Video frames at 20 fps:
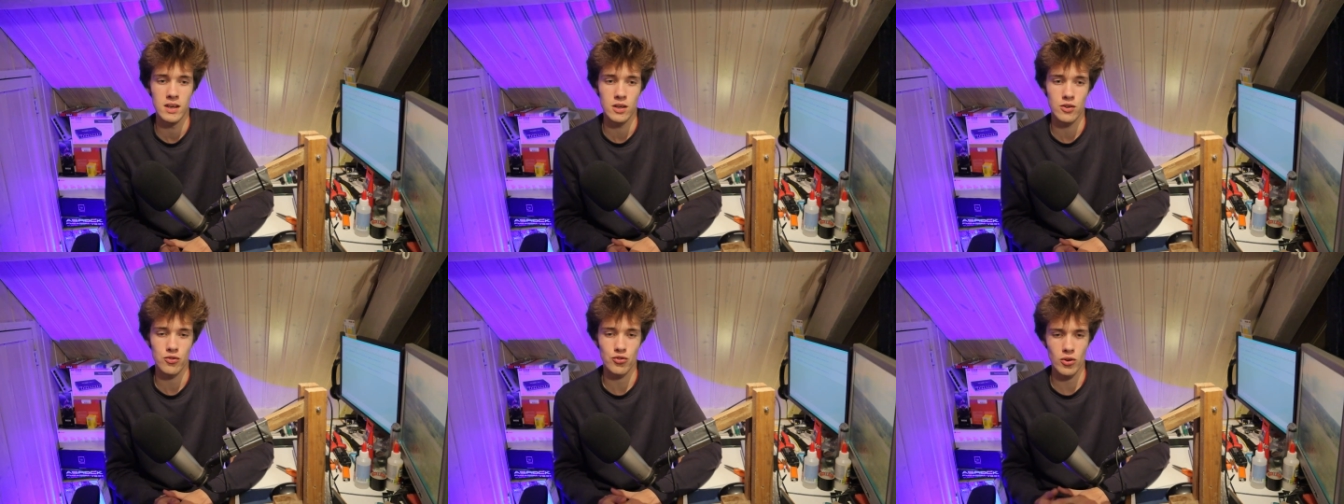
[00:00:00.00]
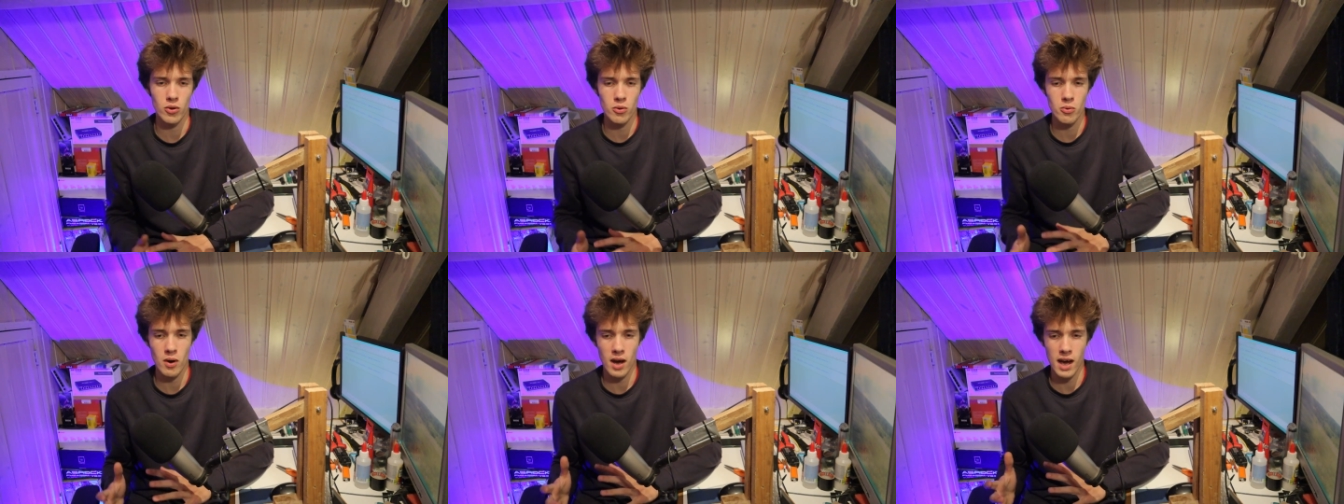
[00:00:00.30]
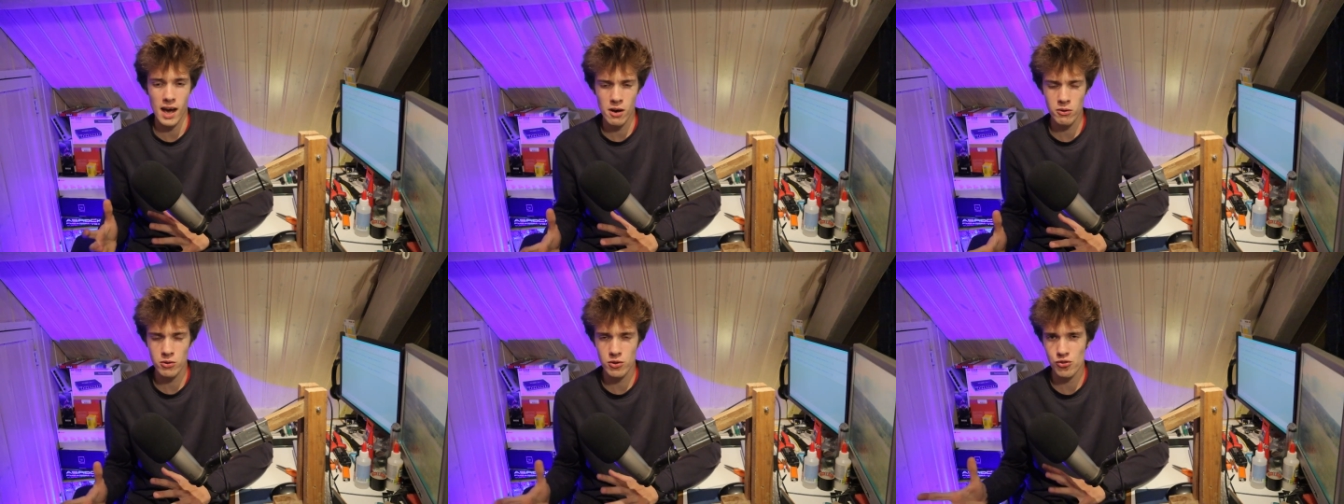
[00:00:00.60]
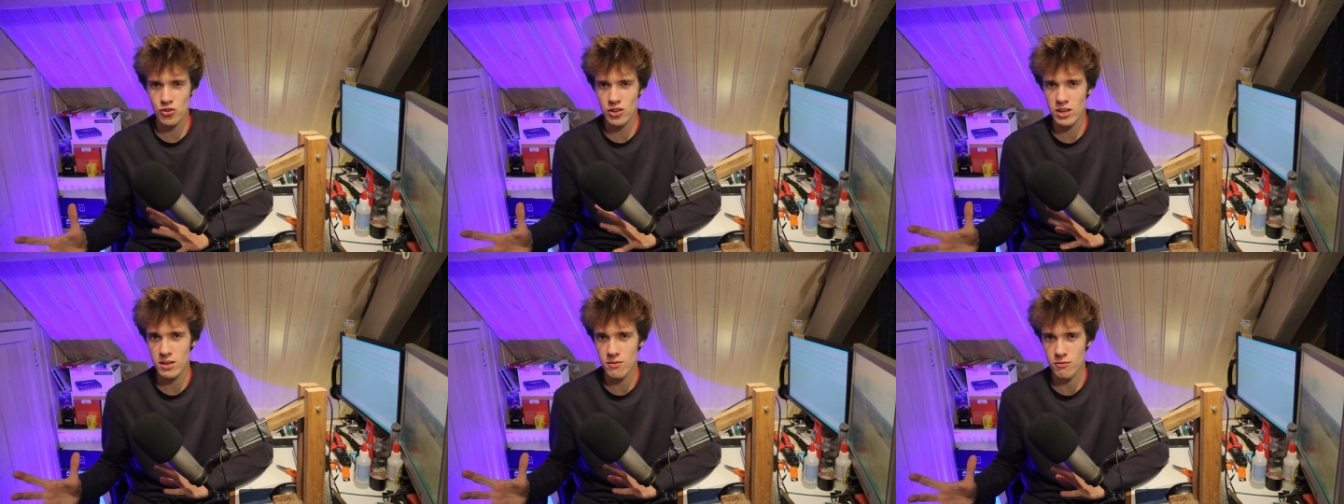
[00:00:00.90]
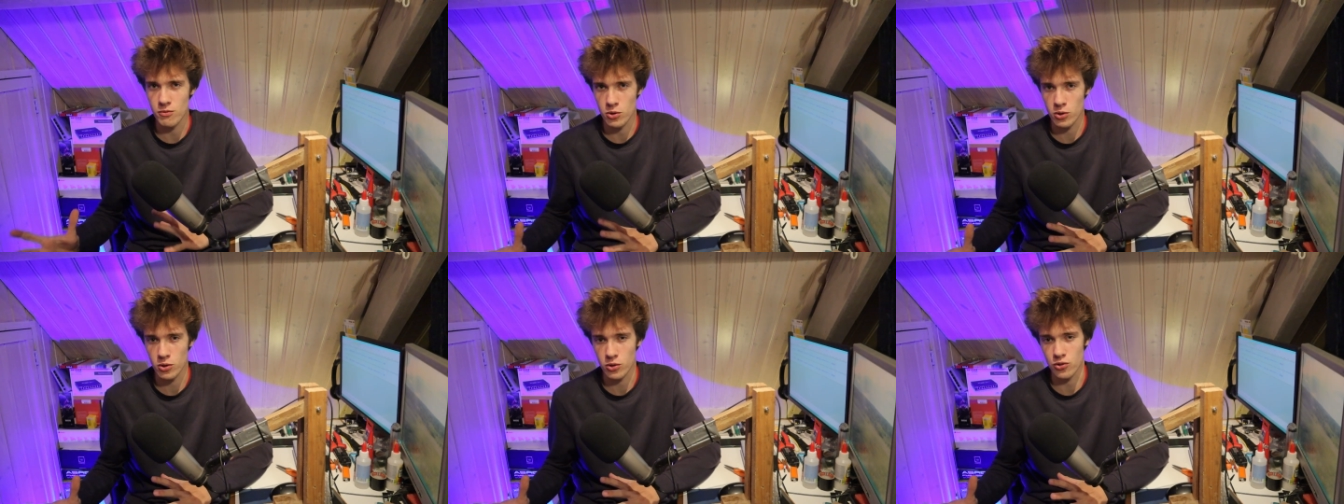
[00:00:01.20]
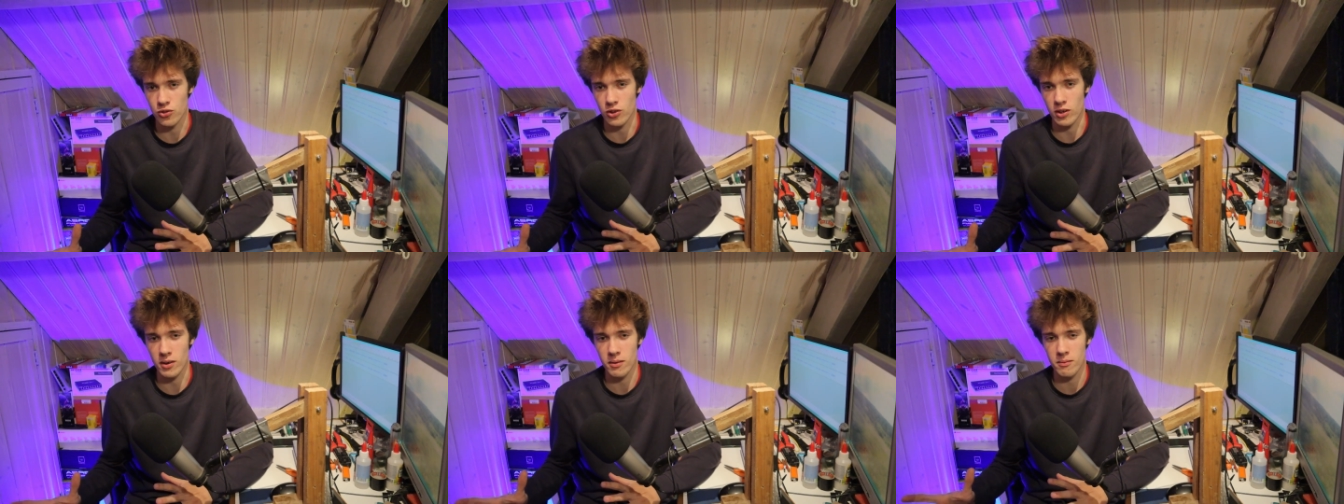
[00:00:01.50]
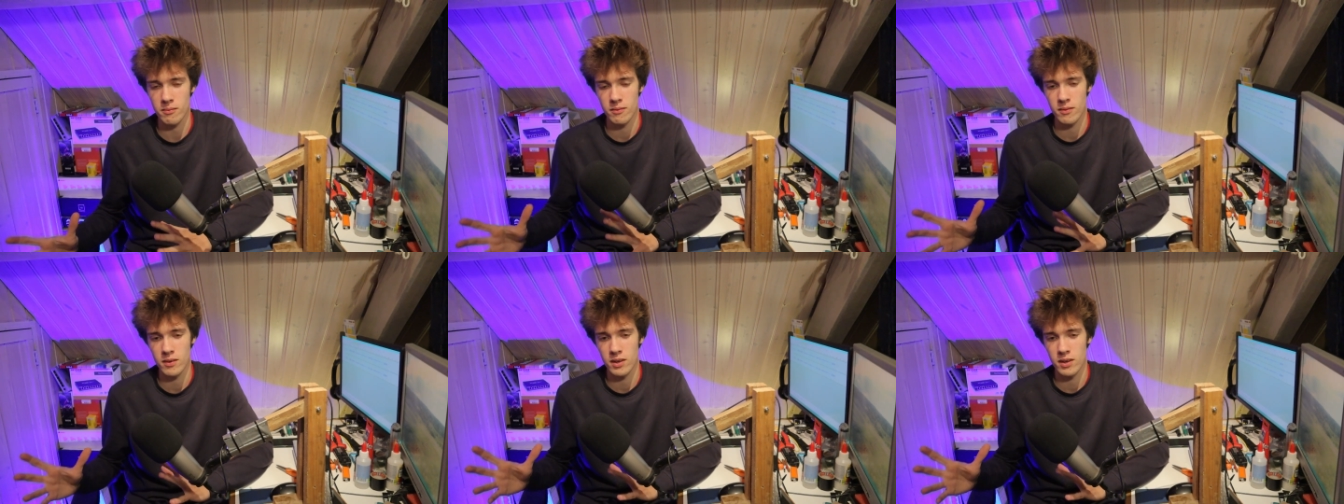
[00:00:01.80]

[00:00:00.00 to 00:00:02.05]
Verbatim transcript: So how does an inverter